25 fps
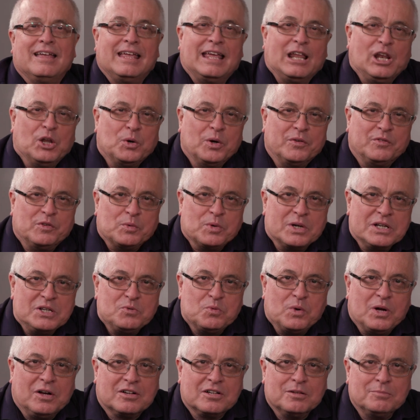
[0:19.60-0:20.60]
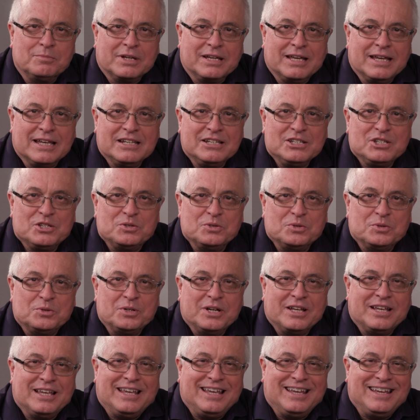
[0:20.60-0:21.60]
Hello, everyone. Welcome again to
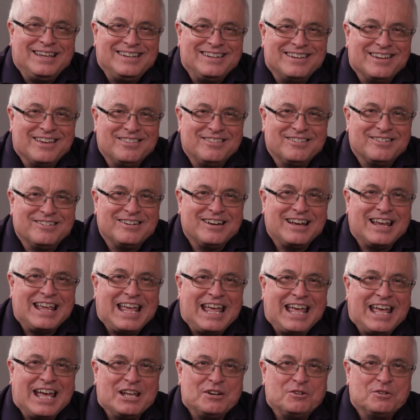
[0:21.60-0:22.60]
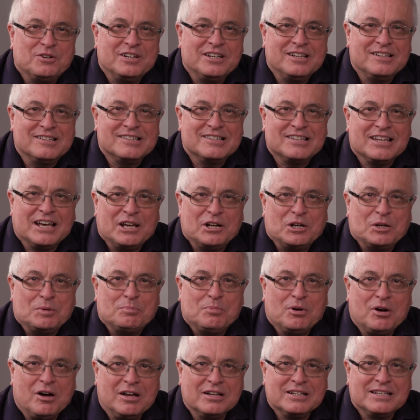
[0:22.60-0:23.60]
another ADRA Insider
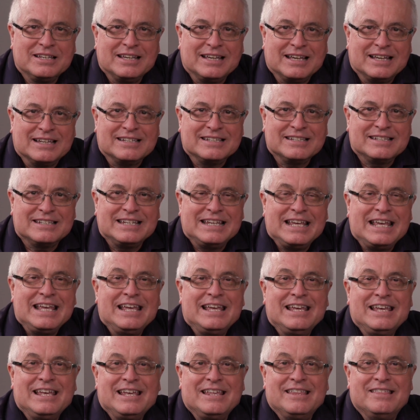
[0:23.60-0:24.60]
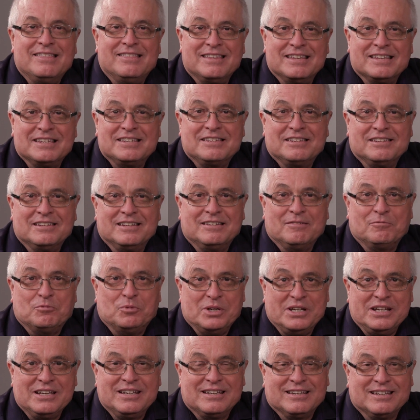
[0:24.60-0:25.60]
Podcast. This
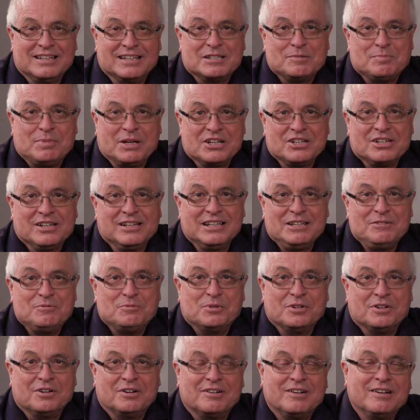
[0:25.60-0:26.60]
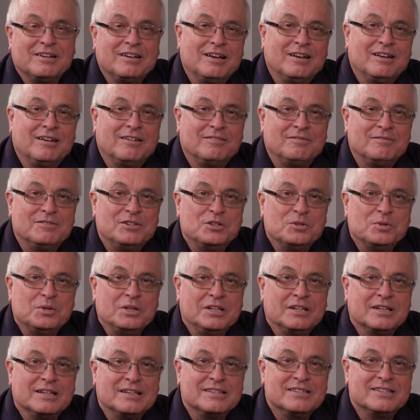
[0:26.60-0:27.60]
week, especially, we're
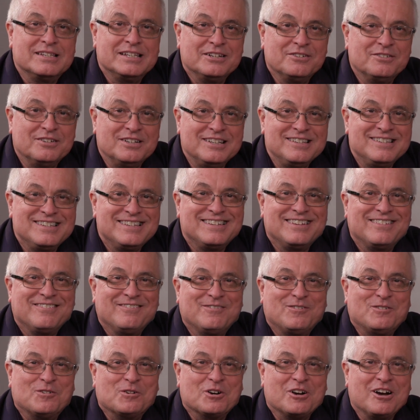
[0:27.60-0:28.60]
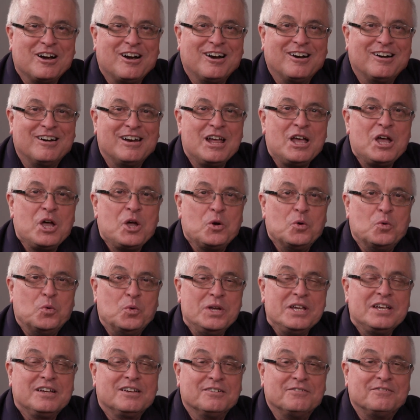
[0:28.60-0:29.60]
doing a series for our
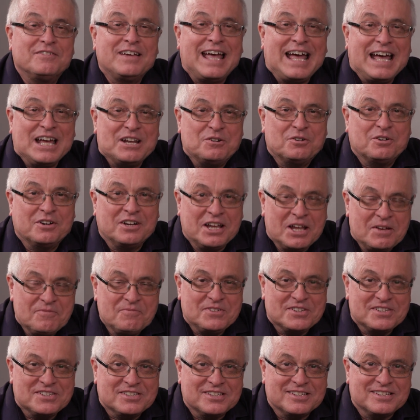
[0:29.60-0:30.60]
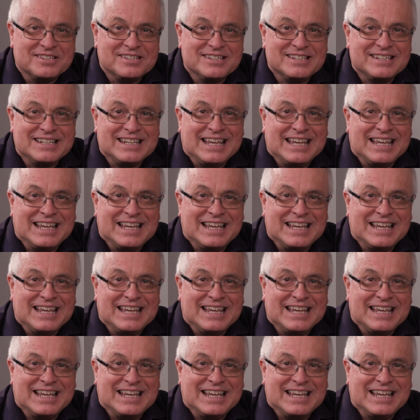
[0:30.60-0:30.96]
Week of ADRA Emphasis.